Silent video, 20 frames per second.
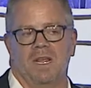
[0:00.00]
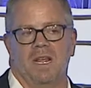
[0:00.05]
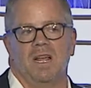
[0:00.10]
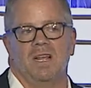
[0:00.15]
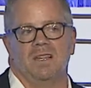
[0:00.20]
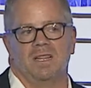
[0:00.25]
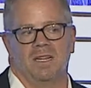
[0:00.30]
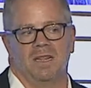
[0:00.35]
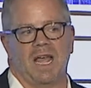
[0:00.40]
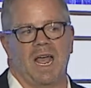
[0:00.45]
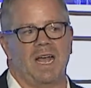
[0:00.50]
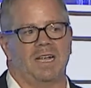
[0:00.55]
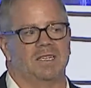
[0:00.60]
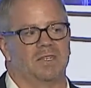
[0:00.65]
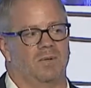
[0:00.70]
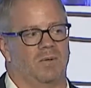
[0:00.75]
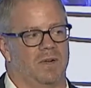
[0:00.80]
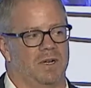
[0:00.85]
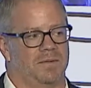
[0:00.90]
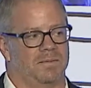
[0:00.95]
The last
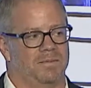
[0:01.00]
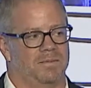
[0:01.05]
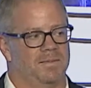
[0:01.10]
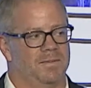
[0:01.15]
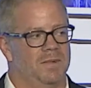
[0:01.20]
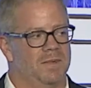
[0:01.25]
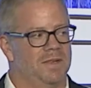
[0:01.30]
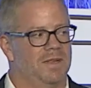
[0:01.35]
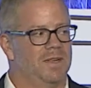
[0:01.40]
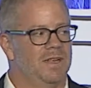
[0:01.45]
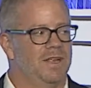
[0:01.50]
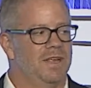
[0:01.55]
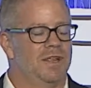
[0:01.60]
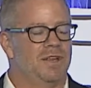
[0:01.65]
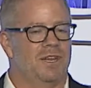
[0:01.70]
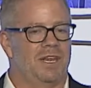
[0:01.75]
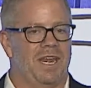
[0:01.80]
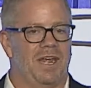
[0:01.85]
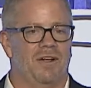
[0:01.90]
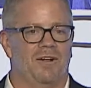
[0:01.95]
one,
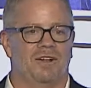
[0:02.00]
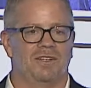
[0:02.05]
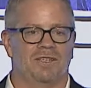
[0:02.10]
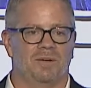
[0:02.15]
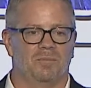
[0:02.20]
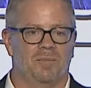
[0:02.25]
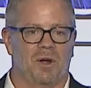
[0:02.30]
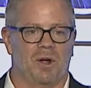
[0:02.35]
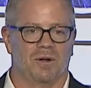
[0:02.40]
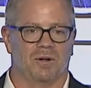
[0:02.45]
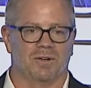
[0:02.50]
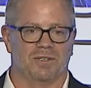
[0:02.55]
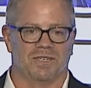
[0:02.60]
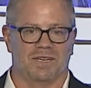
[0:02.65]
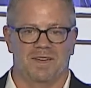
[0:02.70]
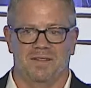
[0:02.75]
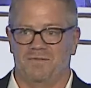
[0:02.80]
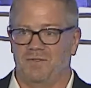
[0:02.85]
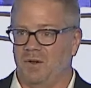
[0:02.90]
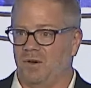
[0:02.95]
carriers and brokers. And
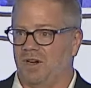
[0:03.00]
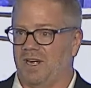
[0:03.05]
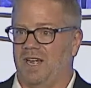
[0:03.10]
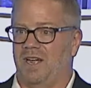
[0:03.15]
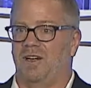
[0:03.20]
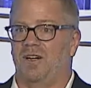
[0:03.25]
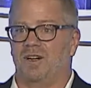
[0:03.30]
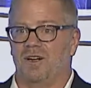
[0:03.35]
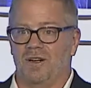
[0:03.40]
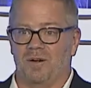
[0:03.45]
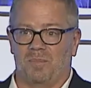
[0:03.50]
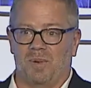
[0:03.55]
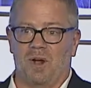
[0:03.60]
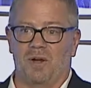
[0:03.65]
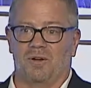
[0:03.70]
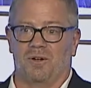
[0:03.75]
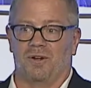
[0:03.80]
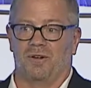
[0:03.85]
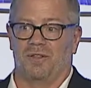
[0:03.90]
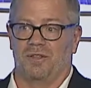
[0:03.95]
if you're a carrier and a
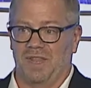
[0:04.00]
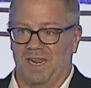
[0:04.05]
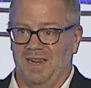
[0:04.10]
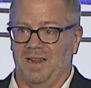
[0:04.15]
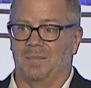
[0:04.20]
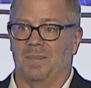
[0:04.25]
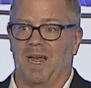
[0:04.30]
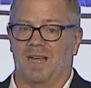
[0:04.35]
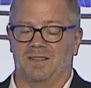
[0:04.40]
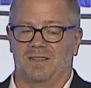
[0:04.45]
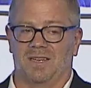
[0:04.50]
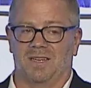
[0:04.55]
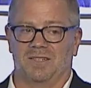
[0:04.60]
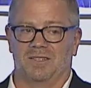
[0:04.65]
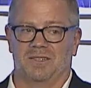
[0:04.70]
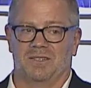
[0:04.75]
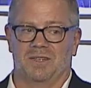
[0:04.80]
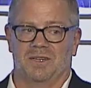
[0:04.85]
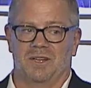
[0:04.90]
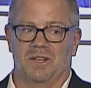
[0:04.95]
broker, think about this.
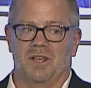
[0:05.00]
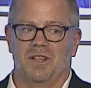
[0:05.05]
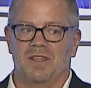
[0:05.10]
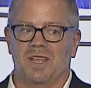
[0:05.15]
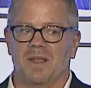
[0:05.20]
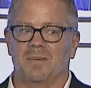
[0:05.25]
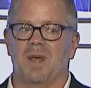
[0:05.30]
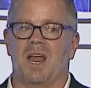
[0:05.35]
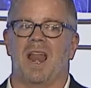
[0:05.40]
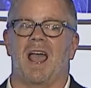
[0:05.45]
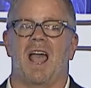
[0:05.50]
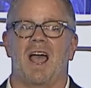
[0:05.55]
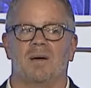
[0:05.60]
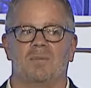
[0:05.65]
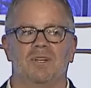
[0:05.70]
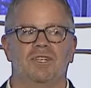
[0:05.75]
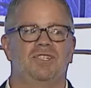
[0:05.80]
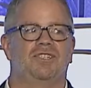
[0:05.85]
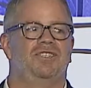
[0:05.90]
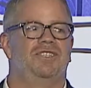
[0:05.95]
Think about how
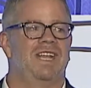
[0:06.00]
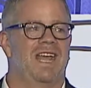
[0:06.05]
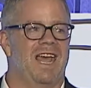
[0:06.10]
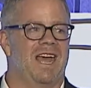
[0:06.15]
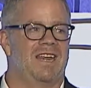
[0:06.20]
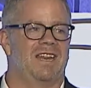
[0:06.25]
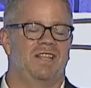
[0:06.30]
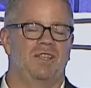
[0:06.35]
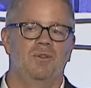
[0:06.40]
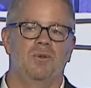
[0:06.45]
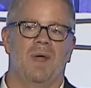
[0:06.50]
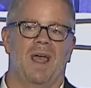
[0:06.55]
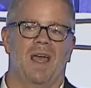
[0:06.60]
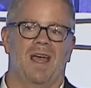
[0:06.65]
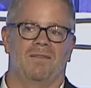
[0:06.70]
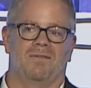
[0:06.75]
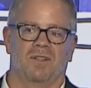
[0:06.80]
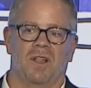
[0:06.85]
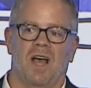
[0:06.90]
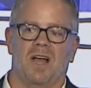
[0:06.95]
much data you have
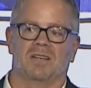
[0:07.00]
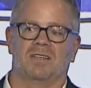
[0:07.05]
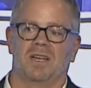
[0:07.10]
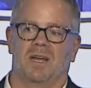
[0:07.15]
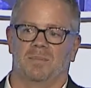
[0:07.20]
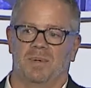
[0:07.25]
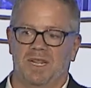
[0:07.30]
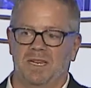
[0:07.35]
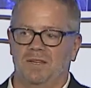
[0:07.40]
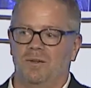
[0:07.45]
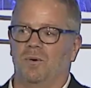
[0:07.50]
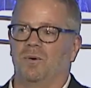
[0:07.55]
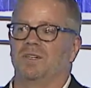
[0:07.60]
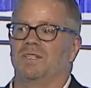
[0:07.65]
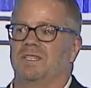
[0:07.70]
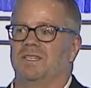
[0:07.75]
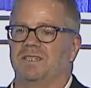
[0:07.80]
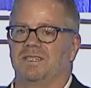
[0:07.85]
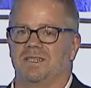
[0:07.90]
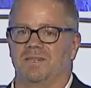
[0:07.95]
locked up in your
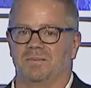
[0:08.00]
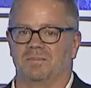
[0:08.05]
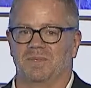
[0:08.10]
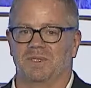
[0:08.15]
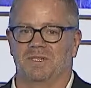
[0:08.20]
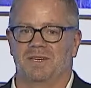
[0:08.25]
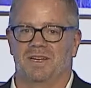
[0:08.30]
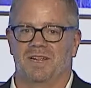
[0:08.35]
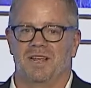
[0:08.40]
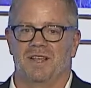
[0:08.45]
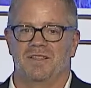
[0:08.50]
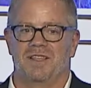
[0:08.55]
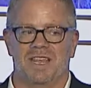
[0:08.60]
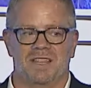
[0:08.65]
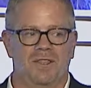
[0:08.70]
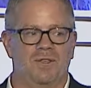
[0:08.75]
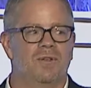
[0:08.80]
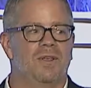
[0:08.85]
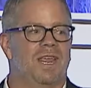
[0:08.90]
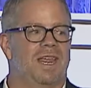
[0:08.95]
systems that
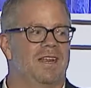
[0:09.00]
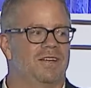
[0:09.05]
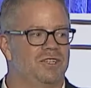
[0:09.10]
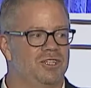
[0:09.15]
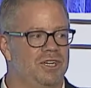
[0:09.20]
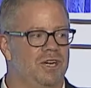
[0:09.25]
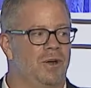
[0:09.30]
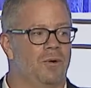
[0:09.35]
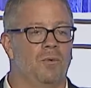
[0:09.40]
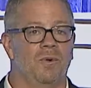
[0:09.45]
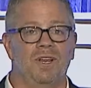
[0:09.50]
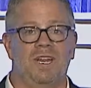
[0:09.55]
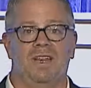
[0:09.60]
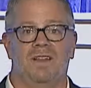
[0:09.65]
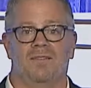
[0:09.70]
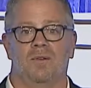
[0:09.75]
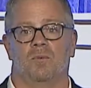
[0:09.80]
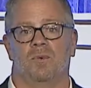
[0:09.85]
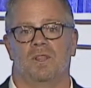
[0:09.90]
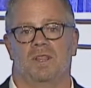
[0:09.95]
you can't share
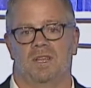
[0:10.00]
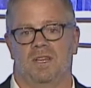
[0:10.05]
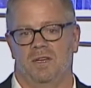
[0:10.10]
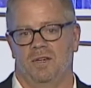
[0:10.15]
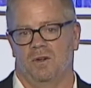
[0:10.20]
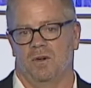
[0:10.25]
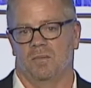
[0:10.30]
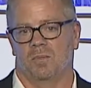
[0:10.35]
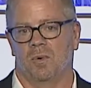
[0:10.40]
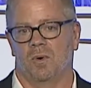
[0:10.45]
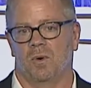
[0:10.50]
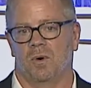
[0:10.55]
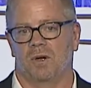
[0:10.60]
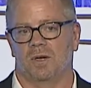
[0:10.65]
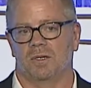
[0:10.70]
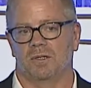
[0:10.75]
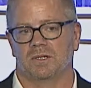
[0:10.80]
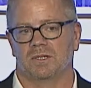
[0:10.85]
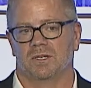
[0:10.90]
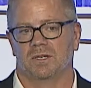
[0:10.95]
even within your
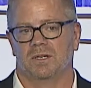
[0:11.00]
borders.